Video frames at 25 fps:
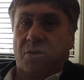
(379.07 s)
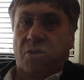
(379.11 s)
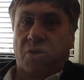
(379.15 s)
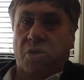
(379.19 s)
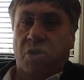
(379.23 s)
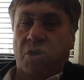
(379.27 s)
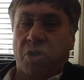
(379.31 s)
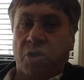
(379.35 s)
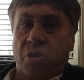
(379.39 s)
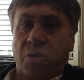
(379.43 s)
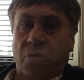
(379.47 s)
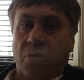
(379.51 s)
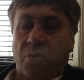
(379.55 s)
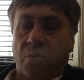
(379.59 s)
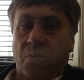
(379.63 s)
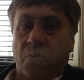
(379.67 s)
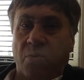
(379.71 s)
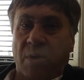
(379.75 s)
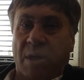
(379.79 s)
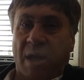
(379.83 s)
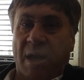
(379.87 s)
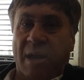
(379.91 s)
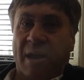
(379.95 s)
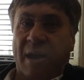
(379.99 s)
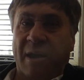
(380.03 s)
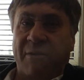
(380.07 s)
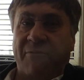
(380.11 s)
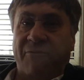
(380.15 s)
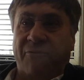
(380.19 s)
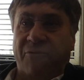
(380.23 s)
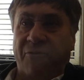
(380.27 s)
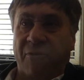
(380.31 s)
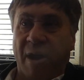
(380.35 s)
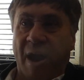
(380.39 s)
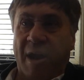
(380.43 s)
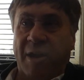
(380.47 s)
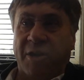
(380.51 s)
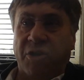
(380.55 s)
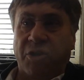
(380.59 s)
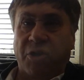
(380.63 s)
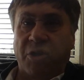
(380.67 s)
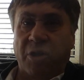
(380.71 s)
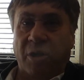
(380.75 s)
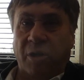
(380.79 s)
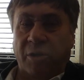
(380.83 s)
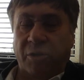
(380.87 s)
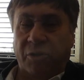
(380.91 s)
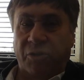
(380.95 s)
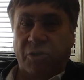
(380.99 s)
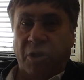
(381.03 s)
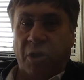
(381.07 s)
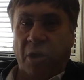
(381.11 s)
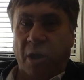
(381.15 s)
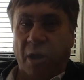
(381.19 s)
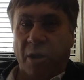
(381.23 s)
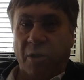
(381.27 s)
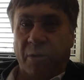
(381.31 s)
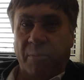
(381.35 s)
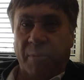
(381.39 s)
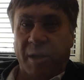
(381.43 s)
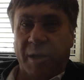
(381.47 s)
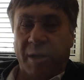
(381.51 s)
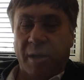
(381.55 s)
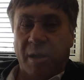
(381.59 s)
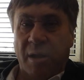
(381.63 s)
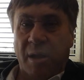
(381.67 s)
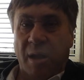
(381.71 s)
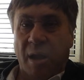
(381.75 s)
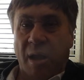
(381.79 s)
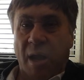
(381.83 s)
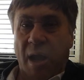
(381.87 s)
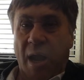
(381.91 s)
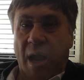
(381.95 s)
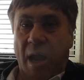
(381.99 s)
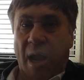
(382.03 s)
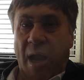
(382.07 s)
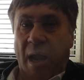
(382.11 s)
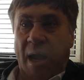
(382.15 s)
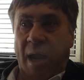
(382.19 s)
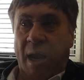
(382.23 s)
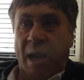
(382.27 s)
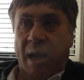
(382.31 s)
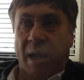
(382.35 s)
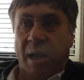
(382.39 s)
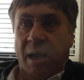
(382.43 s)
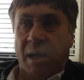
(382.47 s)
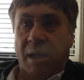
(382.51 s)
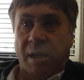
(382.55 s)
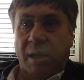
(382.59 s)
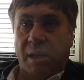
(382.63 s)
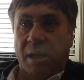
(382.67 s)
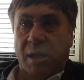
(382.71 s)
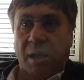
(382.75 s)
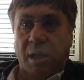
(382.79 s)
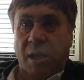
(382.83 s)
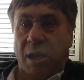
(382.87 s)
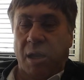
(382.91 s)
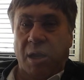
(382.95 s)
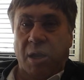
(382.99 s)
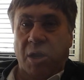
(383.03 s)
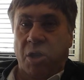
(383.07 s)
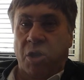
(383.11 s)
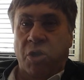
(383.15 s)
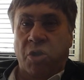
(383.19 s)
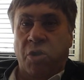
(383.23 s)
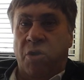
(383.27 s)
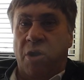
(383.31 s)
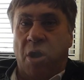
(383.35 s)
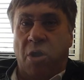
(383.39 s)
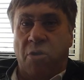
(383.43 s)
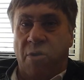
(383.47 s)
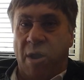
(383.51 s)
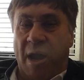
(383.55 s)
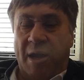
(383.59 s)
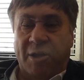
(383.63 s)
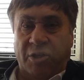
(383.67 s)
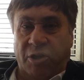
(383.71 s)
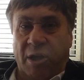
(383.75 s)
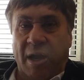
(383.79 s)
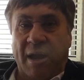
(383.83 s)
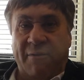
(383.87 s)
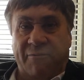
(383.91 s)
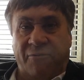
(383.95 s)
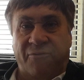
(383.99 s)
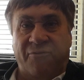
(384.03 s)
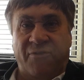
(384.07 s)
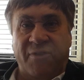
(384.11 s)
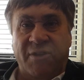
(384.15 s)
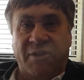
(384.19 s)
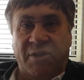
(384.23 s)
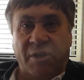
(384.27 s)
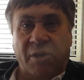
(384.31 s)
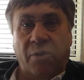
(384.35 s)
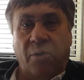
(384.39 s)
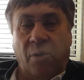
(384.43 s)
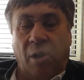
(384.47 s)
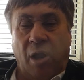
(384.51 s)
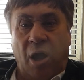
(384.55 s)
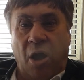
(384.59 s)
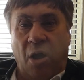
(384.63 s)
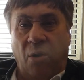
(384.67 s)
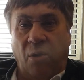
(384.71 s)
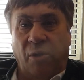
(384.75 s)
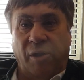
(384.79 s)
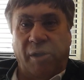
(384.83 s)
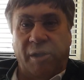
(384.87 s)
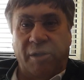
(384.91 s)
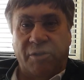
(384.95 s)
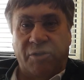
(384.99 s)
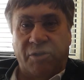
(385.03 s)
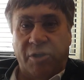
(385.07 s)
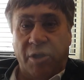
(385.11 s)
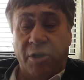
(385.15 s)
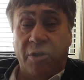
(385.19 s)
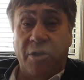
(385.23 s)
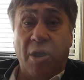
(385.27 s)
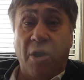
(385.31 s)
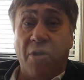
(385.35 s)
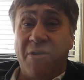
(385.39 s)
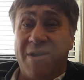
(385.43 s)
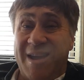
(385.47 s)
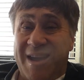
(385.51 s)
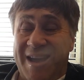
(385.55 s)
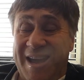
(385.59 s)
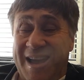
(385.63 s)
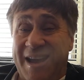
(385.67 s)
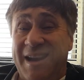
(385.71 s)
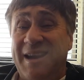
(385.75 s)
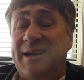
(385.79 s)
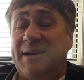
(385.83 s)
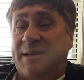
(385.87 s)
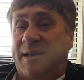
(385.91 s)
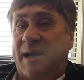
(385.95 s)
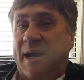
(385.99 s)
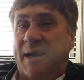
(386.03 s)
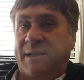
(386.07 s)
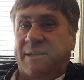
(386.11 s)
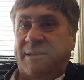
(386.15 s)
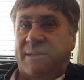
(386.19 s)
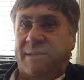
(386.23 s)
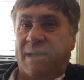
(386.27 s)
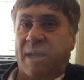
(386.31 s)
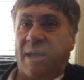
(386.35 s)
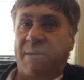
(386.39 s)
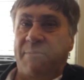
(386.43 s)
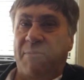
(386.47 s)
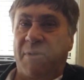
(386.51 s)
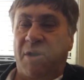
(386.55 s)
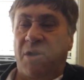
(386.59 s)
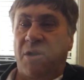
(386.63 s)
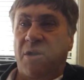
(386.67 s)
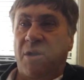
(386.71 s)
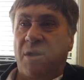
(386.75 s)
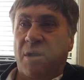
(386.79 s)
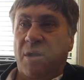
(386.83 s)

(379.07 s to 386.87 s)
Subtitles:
You get a fractional entitlement, and you don't actually have physical holdings, so you don't get a tax statement,